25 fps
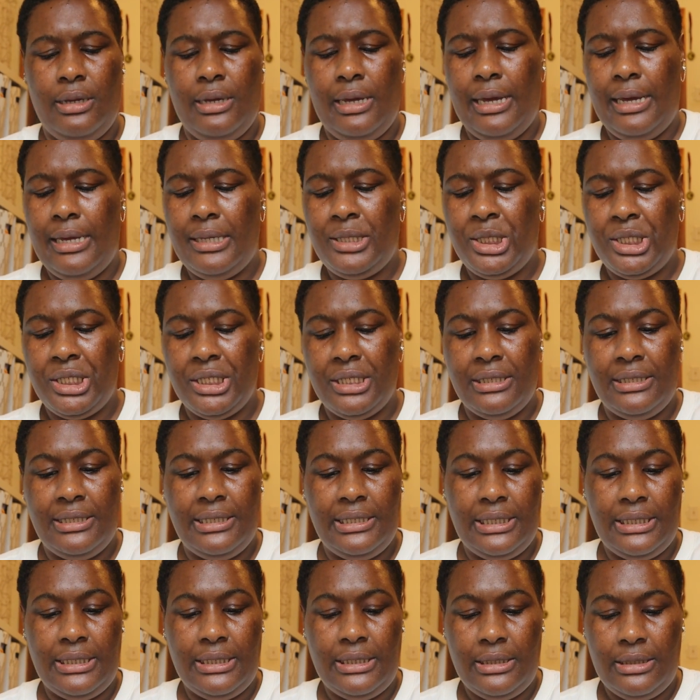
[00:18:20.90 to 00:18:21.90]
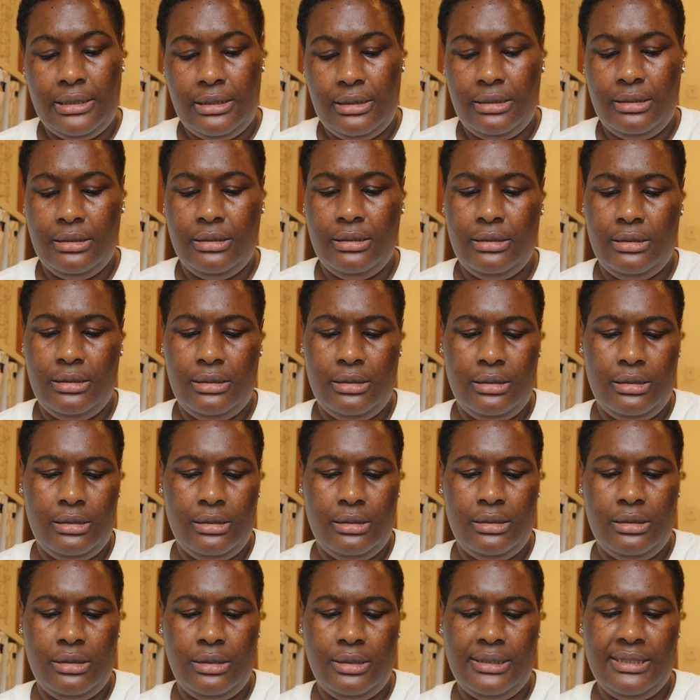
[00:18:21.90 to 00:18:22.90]
HD
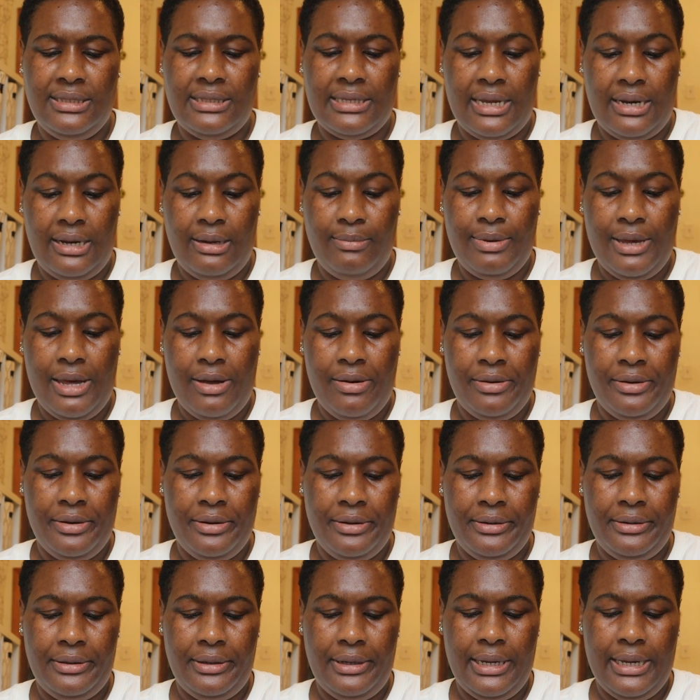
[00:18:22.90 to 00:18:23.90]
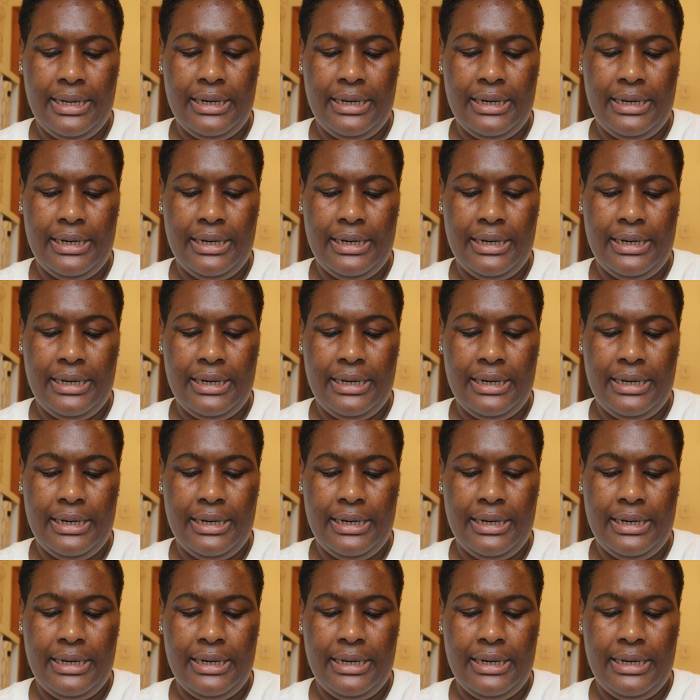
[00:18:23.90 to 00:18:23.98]
setting powder,